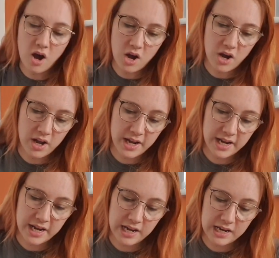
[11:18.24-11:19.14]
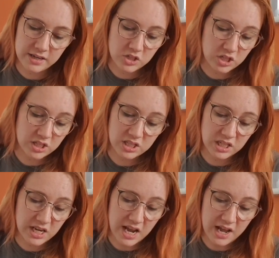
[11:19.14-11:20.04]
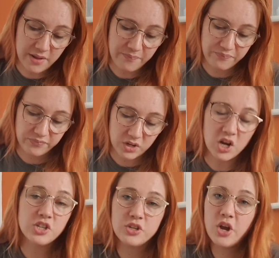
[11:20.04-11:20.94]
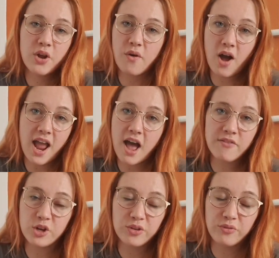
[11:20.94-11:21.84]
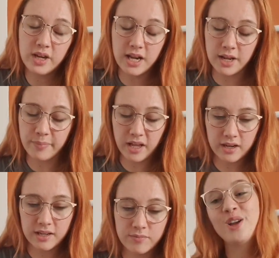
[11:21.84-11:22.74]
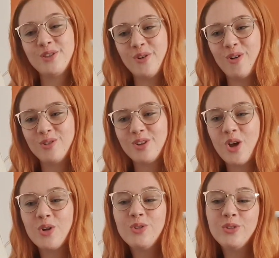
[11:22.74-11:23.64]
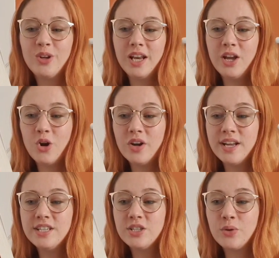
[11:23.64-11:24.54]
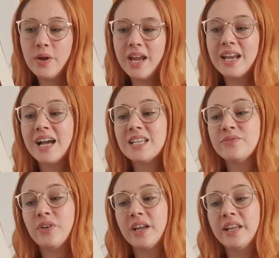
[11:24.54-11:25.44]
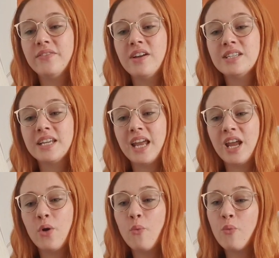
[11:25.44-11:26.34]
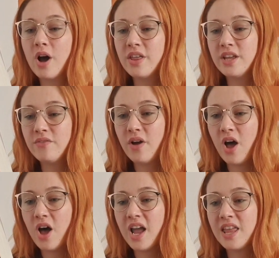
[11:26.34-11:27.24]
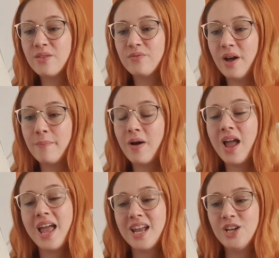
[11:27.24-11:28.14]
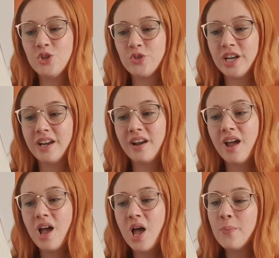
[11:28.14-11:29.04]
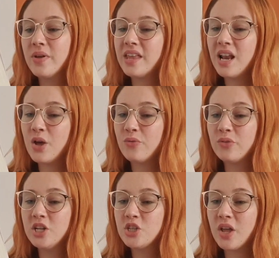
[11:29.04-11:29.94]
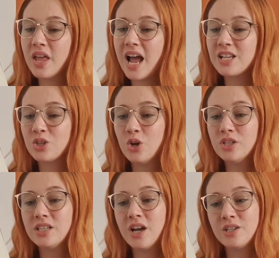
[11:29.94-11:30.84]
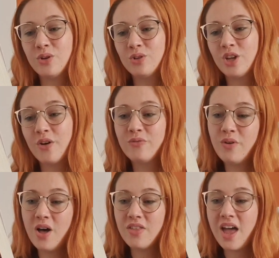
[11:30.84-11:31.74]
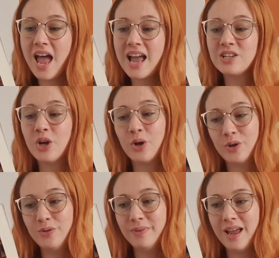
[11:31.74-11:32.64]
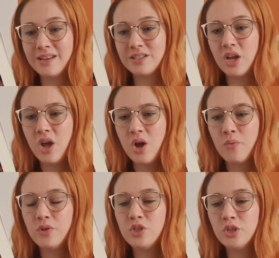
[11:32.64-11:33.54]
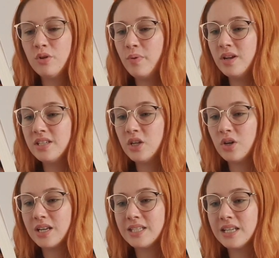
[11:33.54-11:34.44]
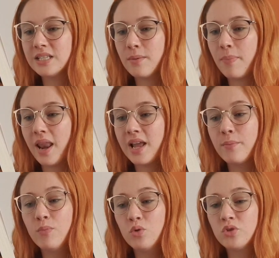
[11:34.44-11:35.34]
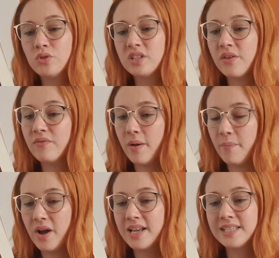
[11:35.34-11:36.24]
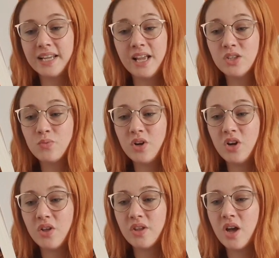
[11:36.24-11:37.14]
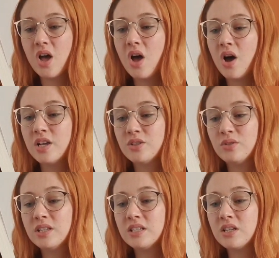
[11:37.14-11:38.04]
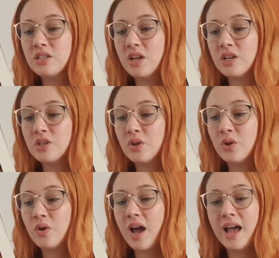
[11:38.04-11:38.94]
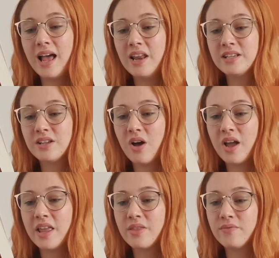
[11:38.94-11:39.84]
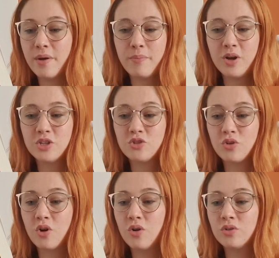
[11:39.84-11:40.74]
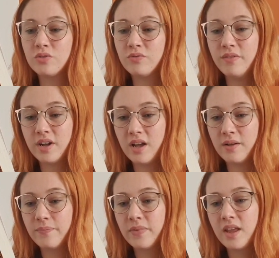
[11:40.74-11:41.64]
I just, yeah, I don't know. I have a good feeling about it. Isolde, newly coronated queen, has finally found a king worthy of her in the vampire Adrian. But their love for each other has cost Isolde her father and her homeland. With 2 opposing goddesses playing mortals and vampires against one another, Isolde is uncertain who her allies are in the vampire stronghold of Recon.